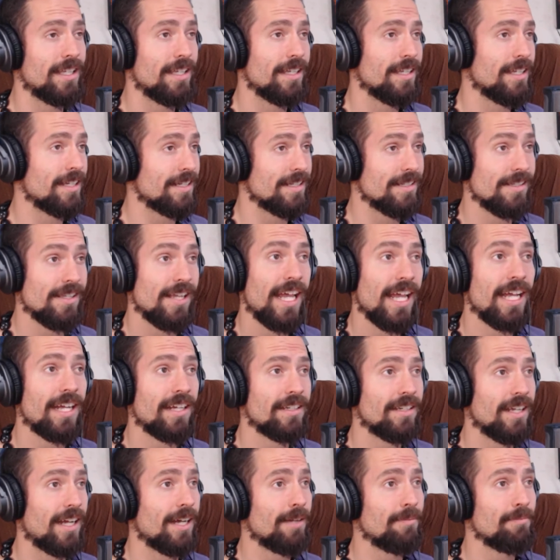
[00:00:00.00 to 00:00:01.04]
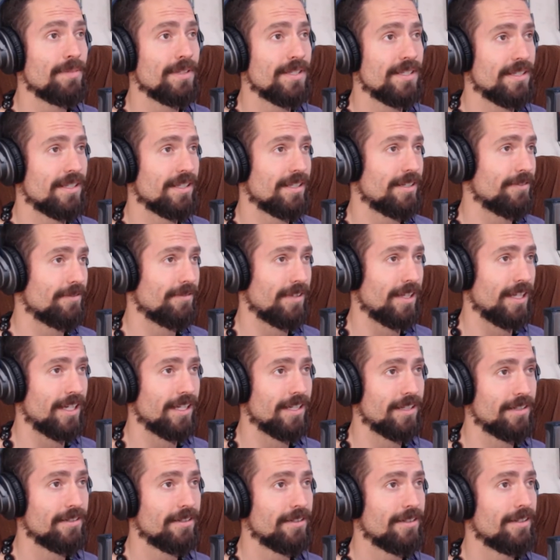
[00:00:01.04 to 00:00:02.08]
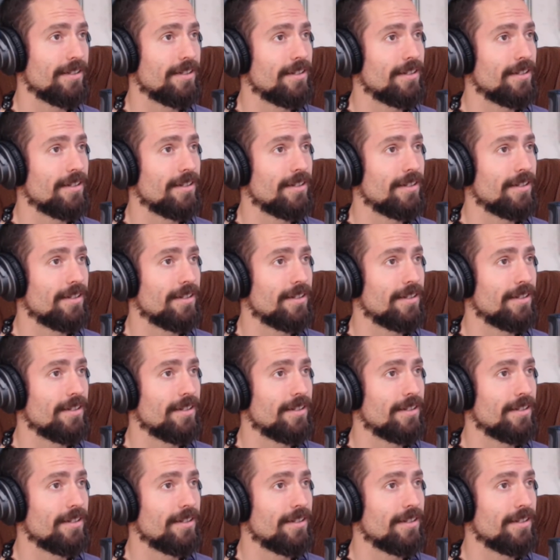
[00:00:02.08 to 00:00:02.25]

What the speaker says: the exact opposite of that.